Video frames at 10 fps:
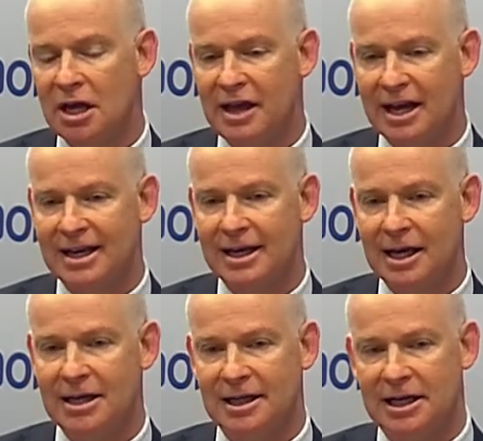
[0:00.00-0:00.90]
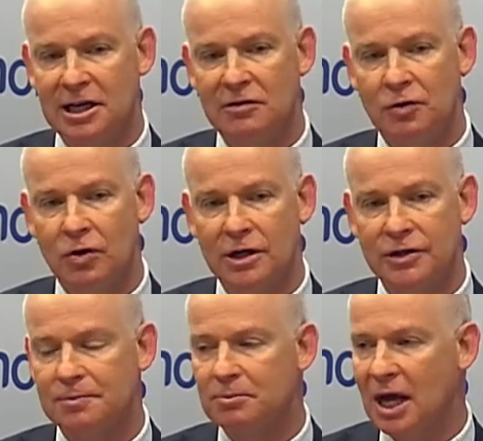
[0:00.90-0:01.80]
That is a key for
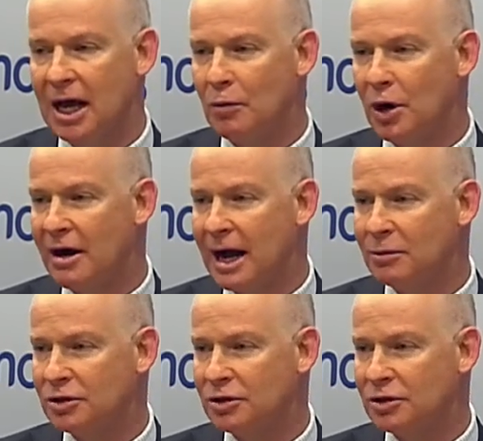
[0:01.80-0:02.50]
us. We're able